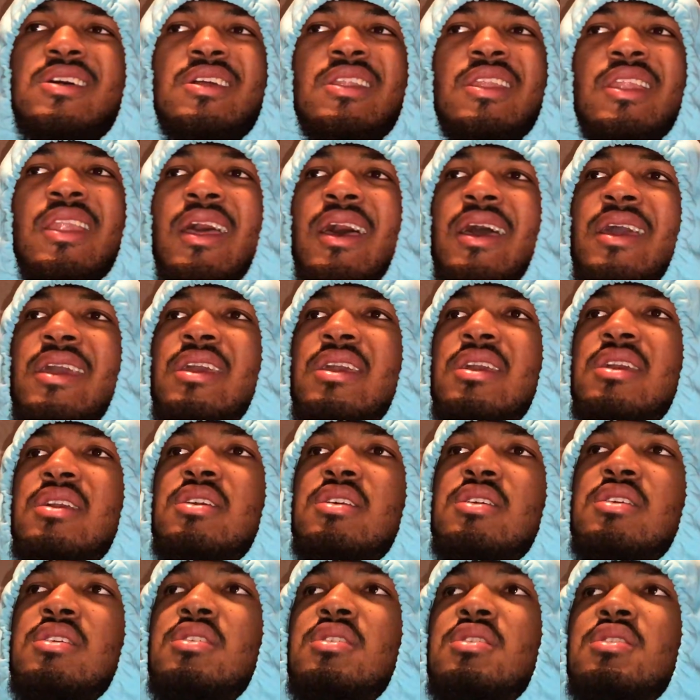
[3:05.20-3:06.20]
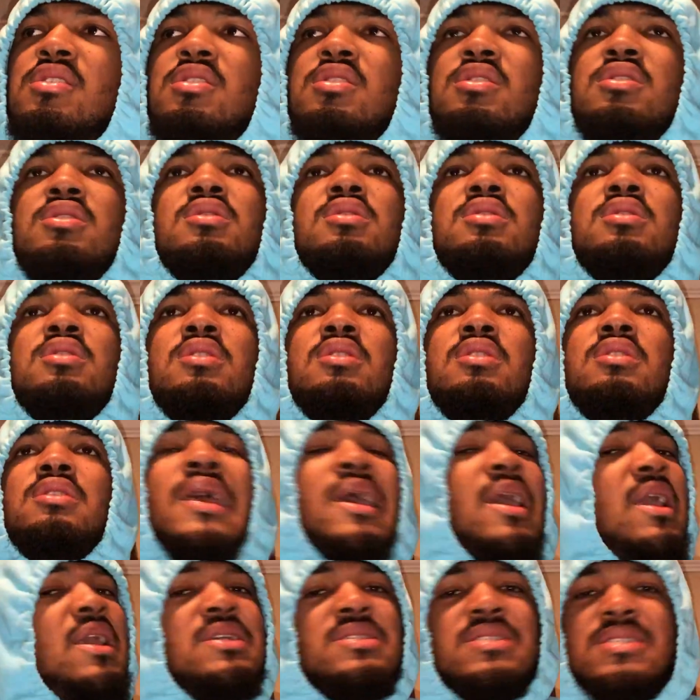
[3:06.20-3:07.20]
like
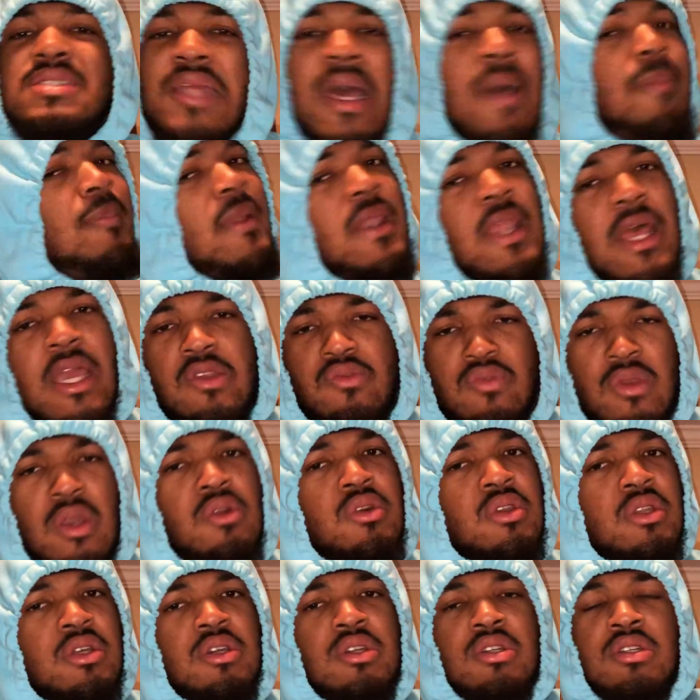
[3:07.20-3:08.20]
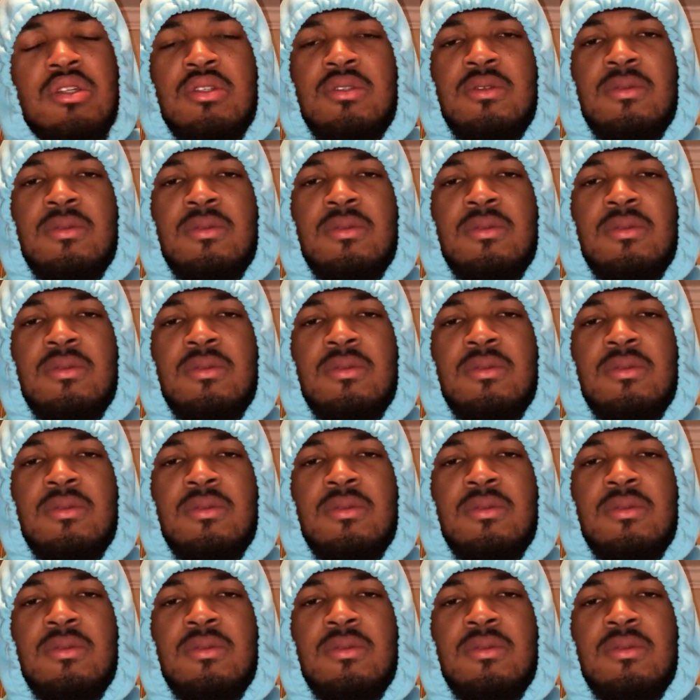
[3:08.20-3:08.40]
they ain't stepping like Rona,